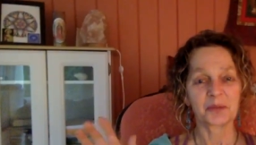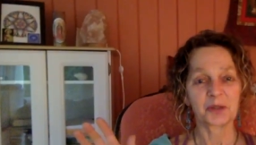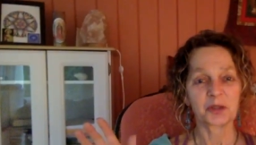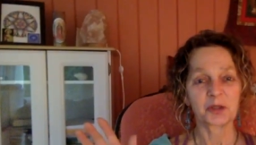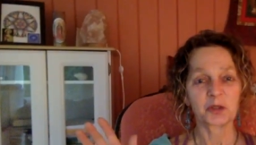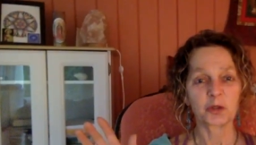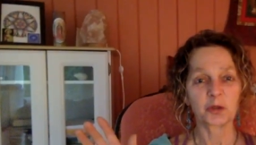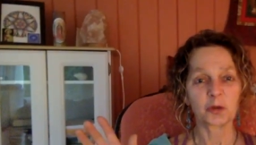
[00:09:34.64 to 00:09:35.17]

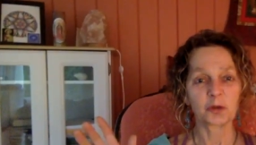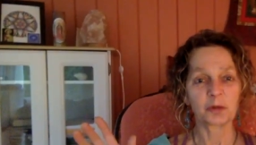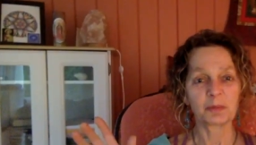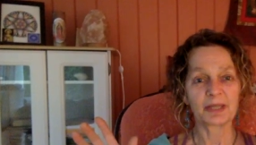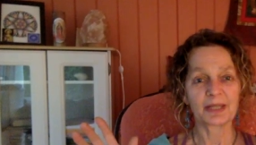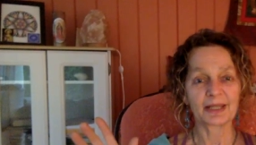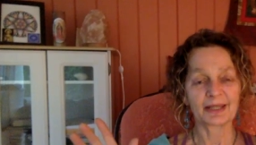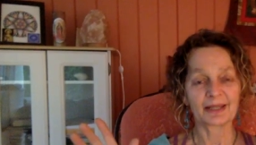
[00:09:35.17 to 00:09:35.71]
can join
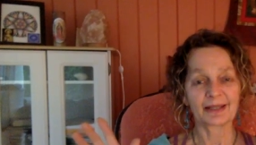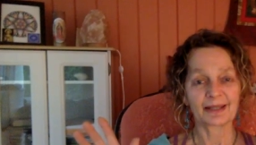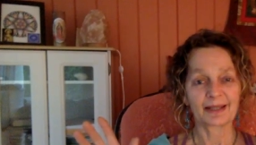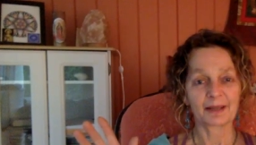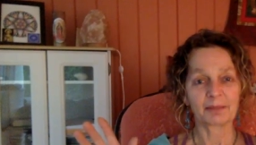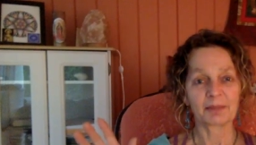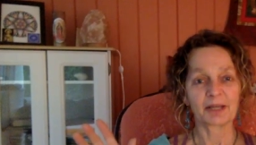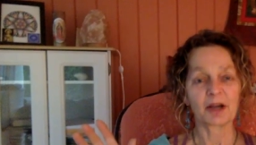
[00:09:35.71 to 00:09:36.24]
me
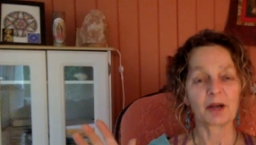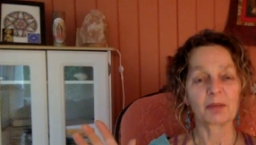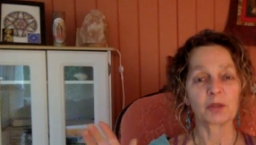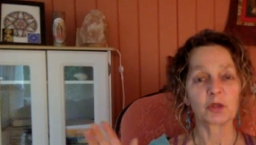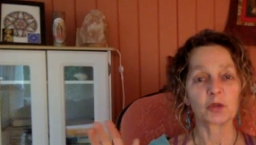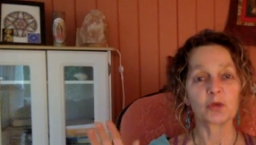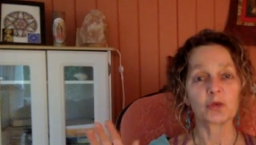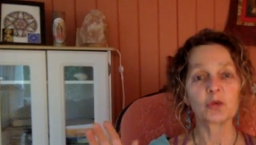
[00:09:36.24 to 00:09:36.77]
and become
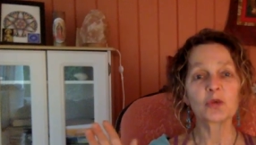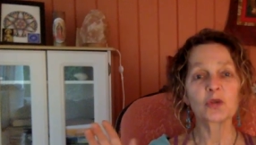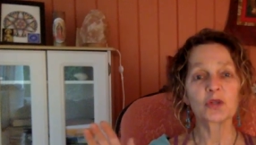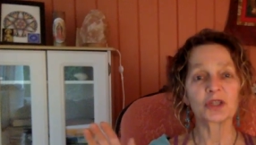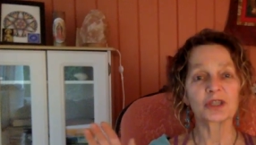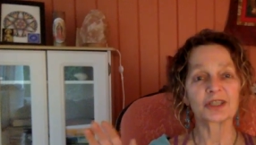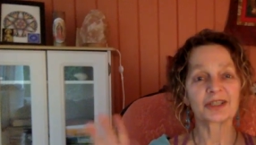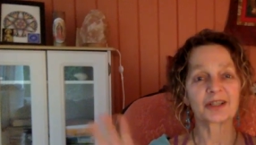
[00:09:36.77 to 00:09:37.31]
an
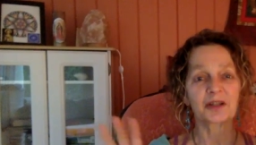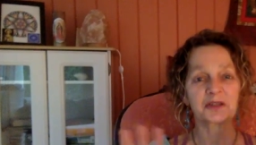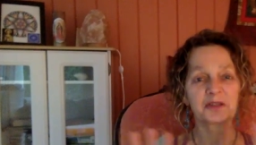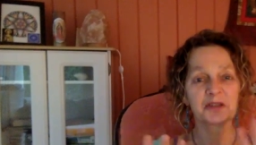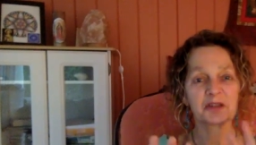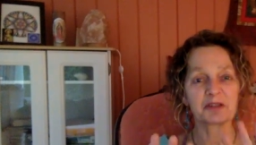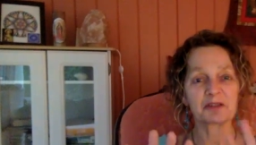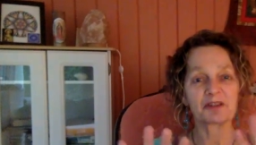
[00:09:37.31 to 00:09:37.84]
oozer
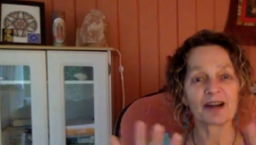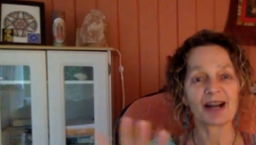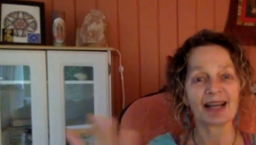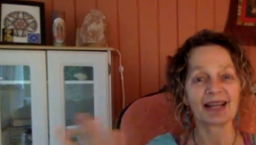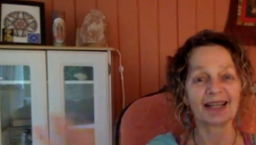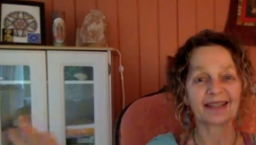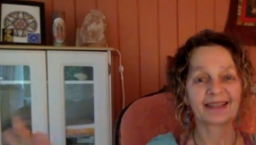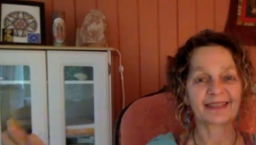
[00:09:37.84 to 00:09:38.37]
of the
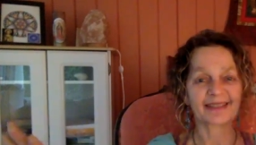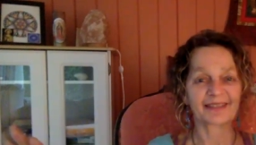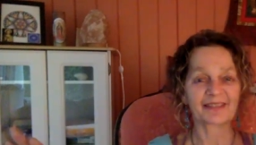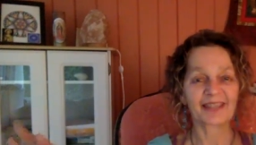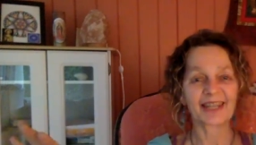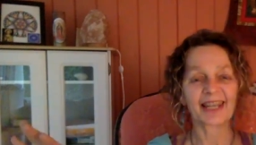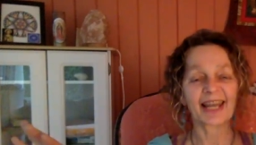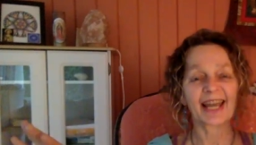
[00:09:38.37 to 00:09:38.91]
divine, of
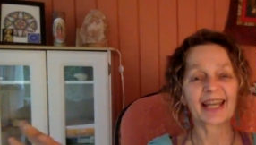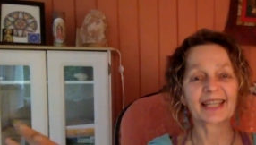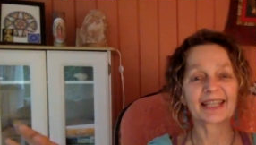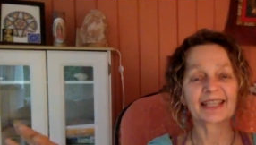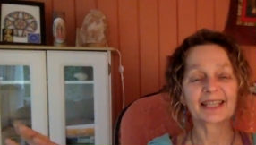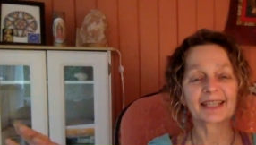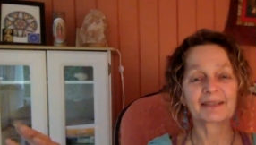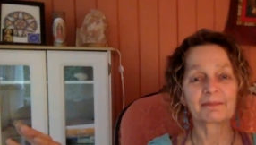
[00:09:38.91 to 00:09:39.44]
the
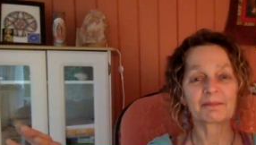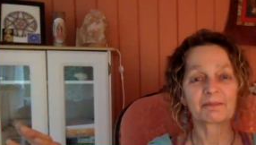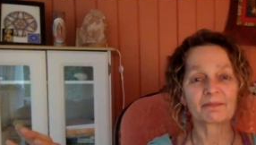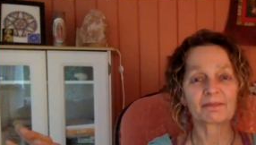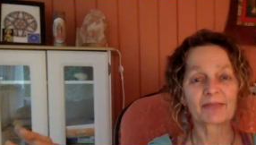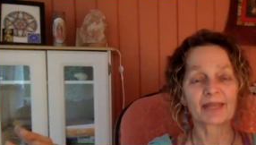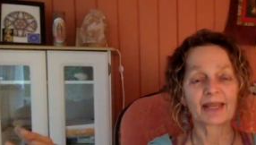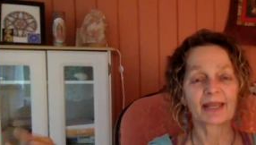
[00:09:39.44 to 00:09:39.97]
light.
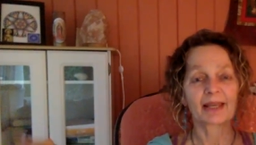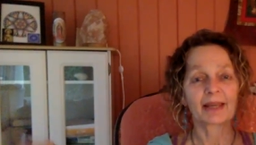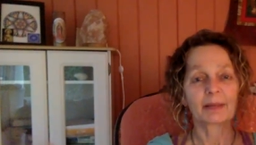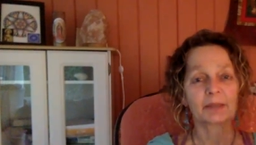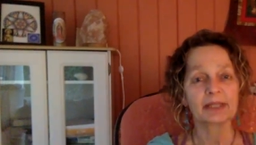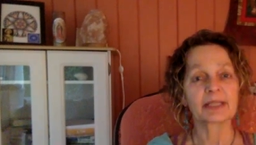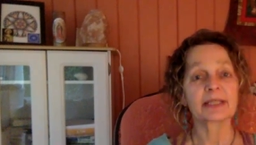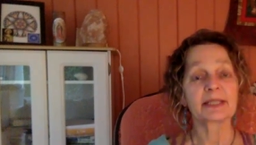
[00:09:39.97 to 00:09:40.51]

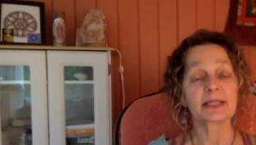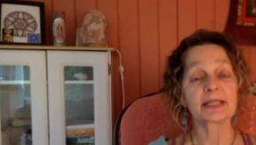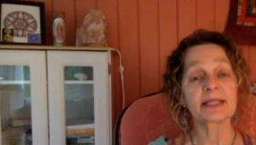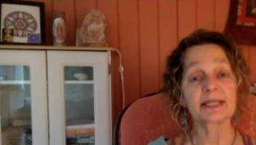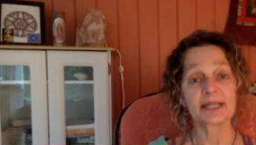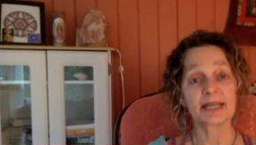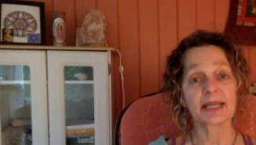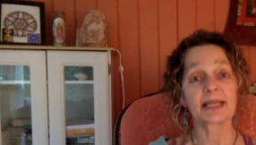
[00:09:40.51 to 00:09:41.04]
But it
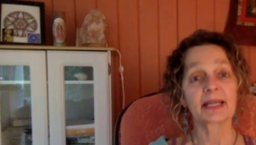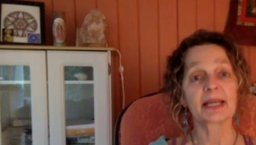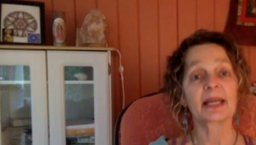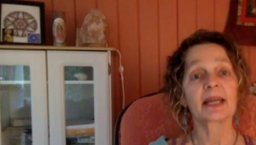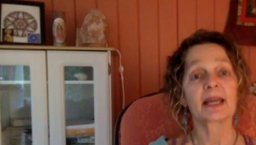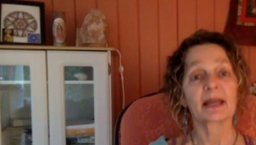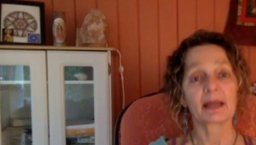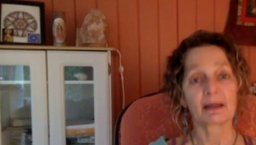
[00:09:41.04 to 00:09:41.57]
does take
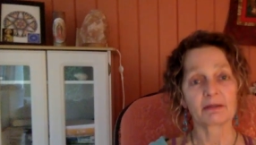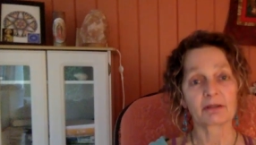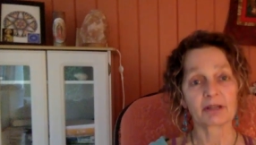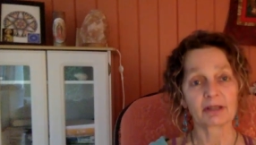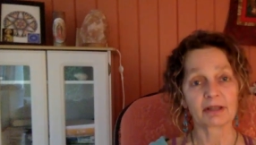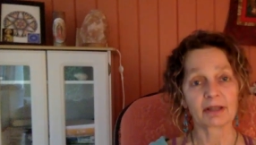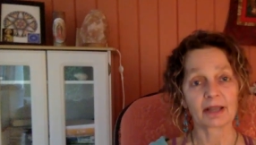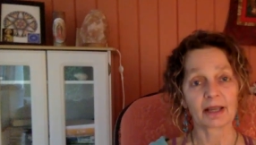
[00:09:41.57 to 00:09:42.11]

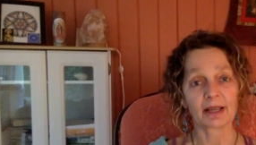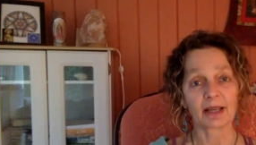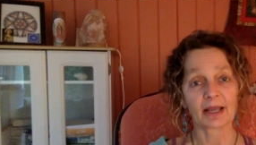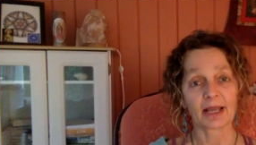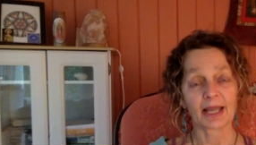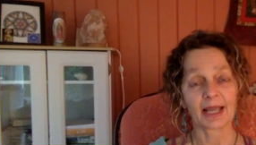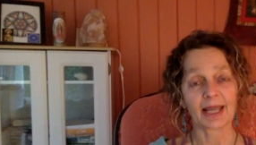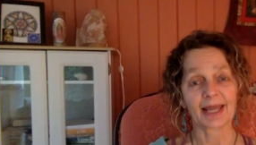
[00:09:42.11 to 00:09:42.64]
everything,
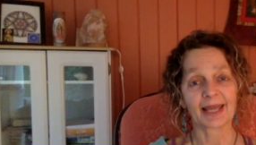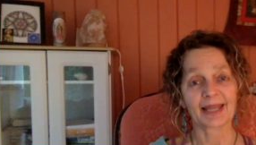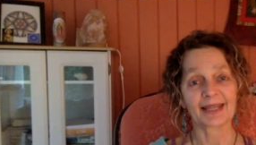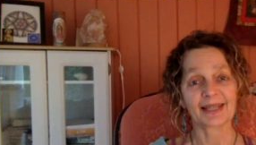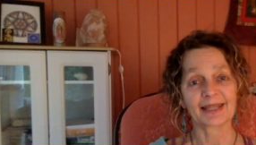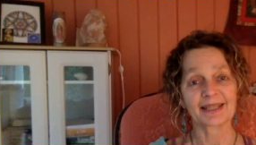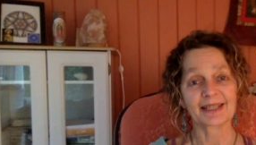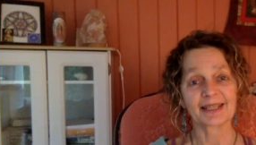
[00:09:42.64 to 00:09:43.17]

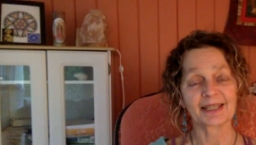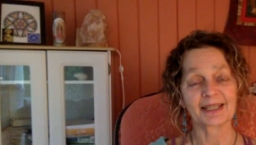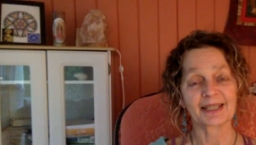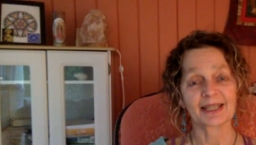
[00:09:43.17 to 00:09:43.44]
and